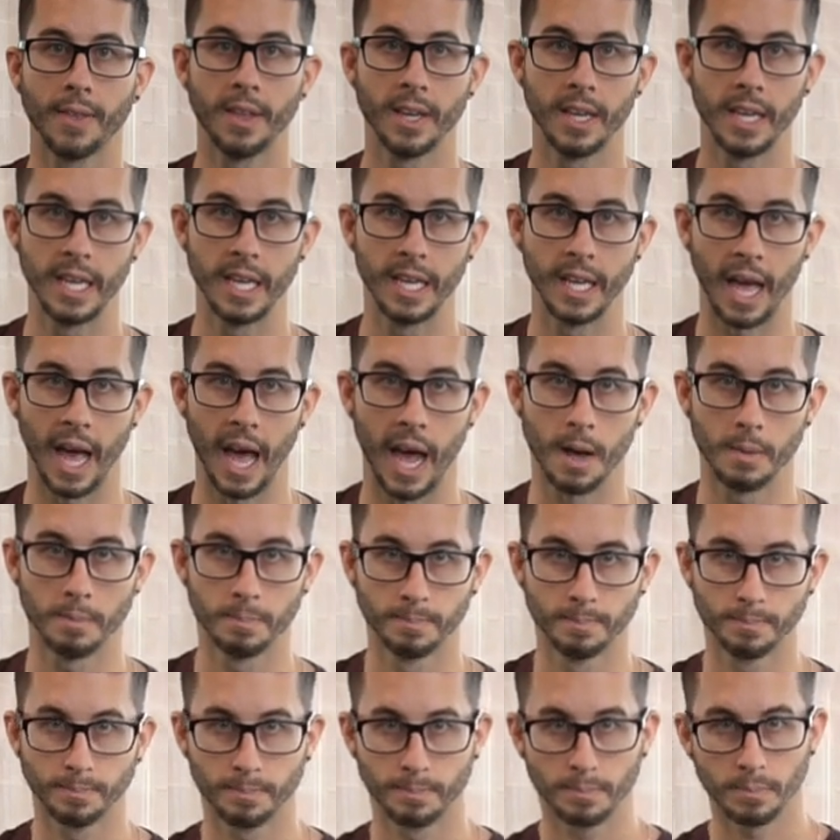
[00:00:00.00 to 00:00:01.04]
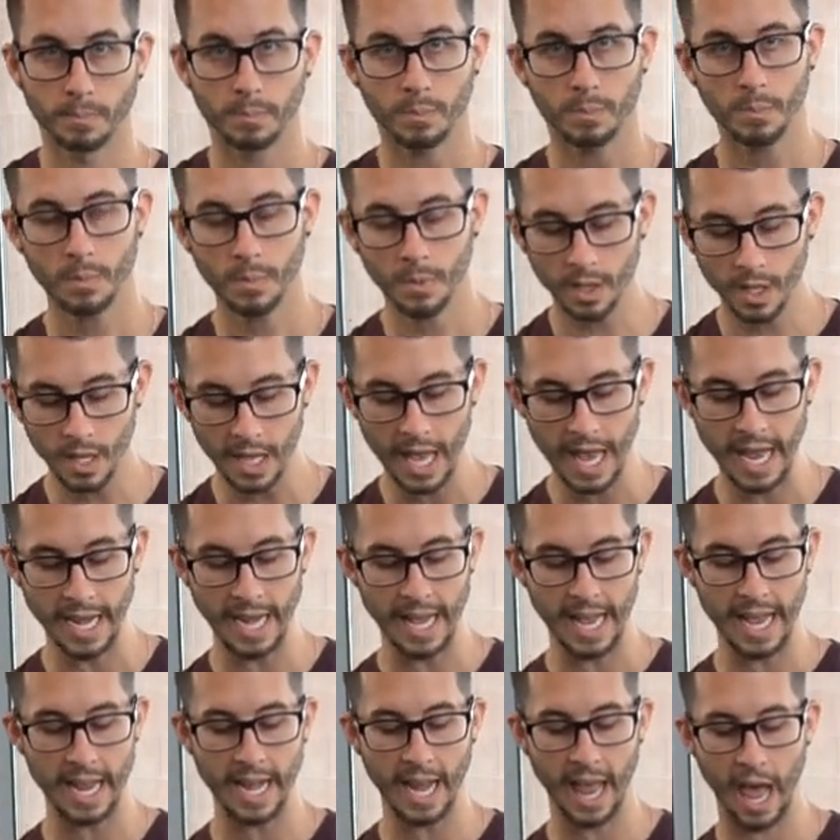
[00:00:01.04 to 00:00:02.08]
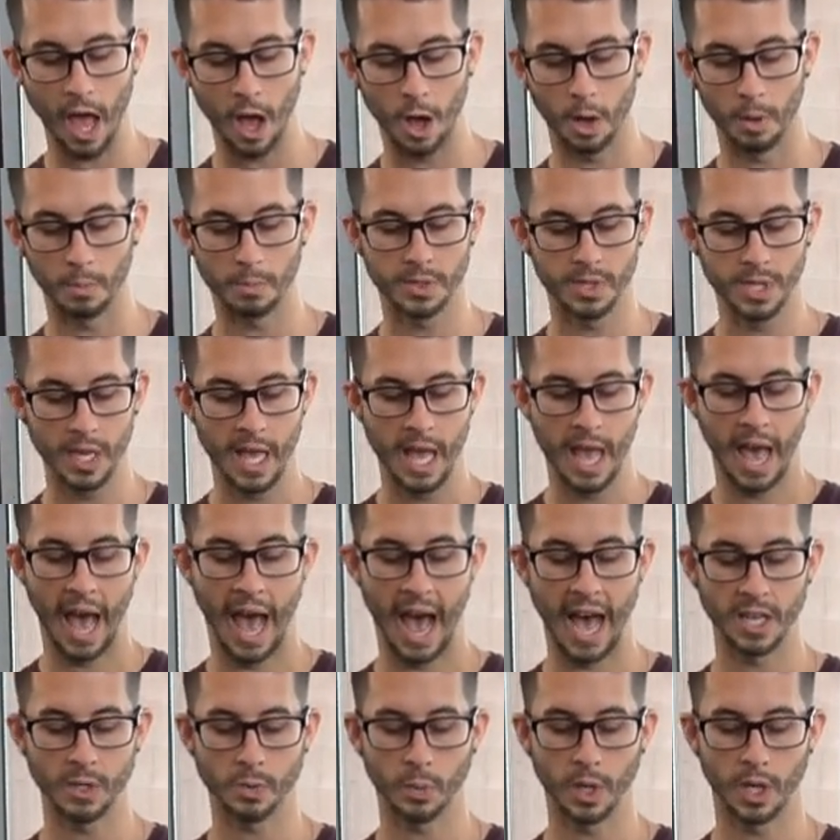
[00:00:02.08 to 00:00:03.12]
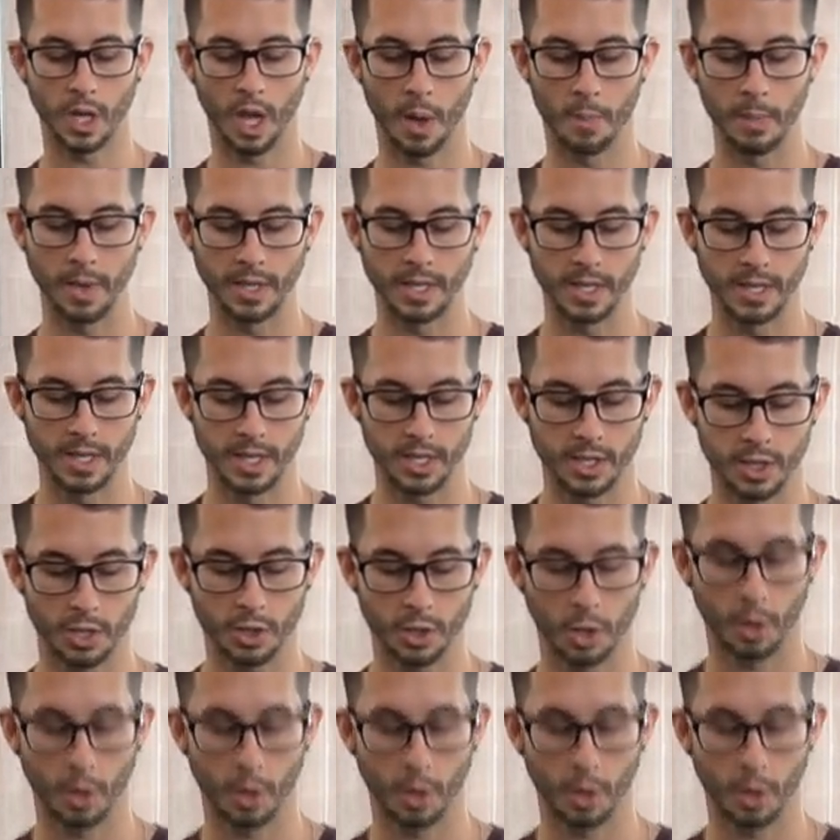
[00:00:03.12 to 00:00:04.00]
of the kneecap and it helps as we come into this